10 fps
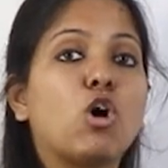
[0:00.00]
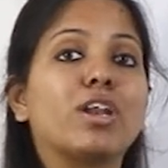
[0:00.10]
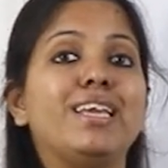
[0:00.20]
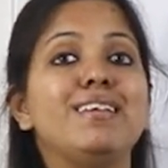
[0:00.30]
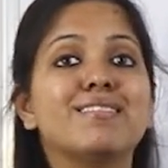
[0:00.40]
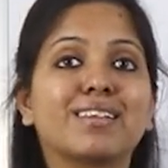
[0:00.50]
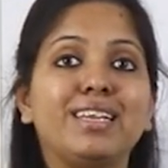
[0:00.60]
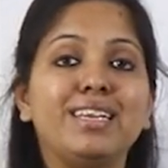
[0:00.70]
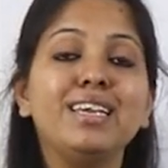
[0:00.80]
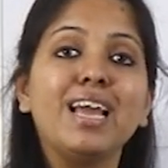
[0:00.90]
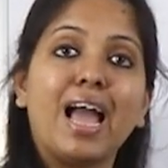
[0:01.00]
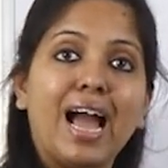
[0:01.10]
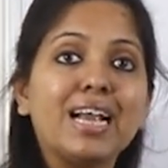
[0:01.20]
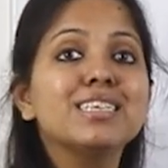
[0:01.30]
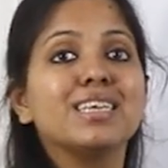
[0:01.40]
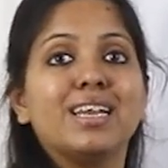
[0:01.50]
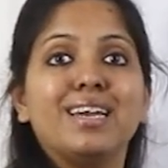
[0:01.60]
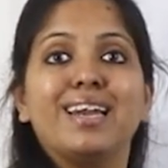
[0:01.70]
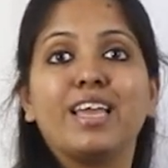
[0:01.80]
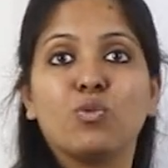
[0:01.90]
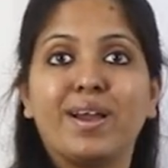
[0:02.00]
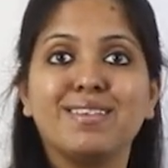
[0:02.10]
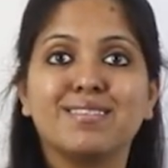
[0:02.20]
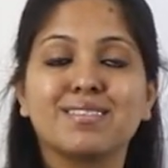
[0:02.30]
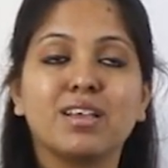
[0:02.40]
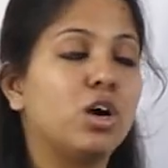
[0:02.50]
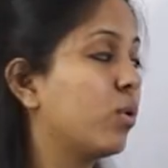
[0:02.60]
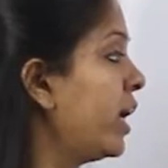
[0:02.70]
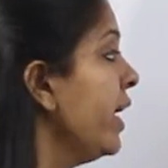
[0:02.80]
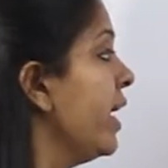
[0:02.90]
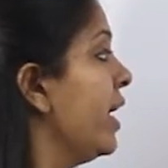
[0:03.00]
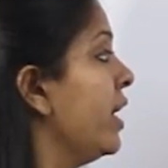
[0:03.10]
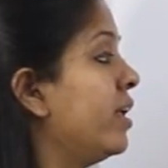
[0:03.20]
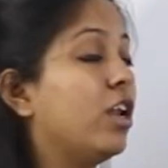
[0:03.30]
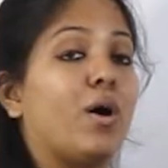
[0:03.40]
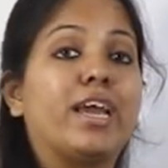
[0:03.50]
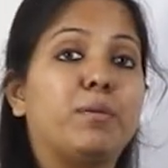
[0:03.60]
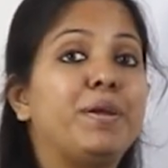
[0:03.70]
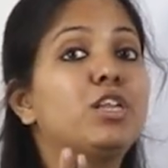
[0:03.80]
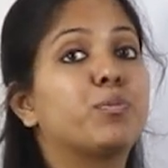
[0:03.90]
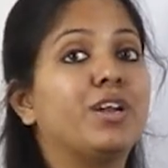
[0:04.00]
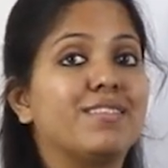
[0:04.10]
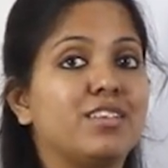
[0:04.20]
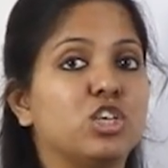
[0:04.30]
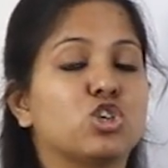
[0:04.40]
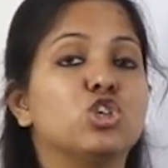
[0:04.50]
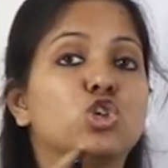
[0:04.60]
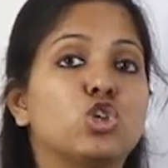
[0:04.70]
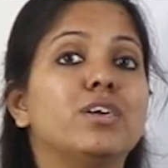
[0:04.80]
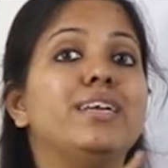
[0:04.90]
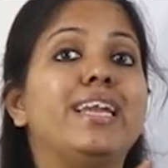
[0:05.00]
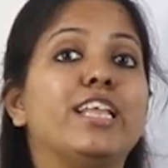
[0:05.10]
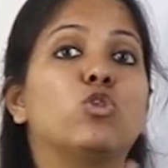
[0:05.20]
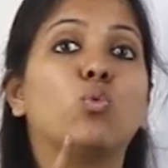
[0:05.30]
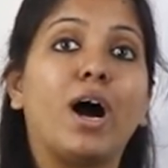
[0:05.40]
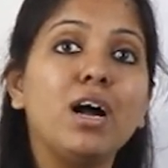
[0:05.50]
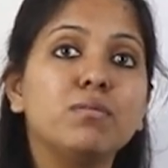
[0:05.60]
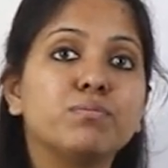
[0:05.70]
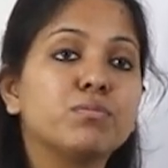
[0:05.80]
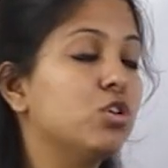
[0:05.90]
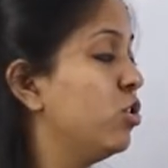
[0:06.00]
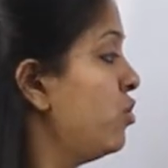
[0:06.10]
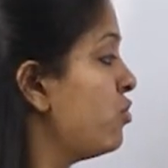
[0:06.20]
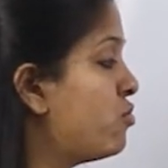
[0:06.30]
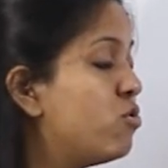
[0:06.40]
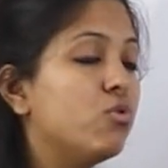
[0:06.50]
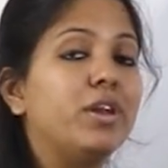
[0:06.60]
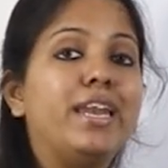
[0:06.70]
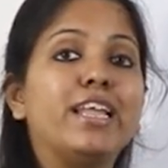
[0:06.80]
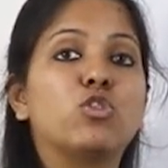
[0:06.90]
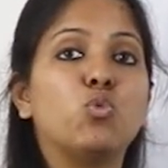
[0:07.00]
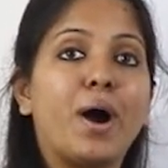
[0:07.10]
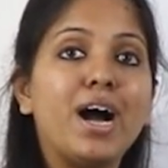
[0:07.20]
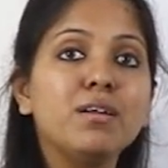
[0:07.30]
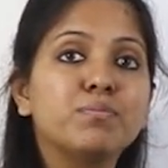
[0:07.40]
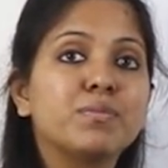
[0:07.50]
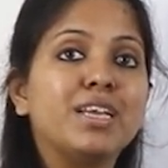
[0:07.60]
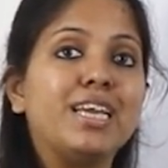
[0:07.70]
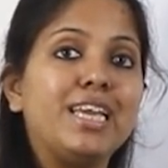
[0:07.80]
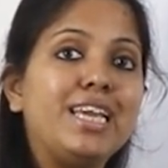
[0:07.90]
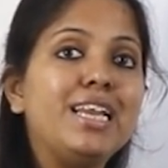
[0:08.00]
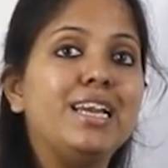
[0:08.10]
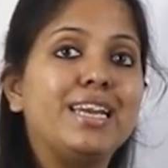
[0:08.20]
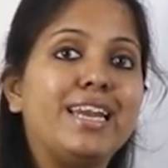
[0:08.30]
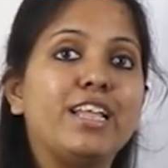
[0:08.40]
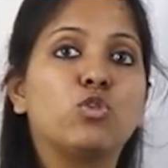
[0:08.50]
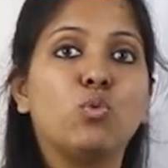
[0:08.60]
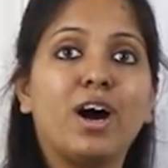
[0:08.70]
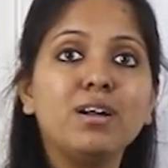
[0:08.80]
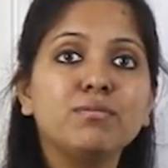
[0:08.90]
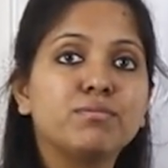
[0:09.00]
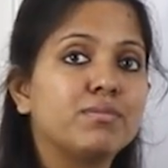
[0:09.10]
or he is cleaning, and likewise. Okay. Now I repeat the pronunciation. Je nettoie, tu nettoies, il nettoie,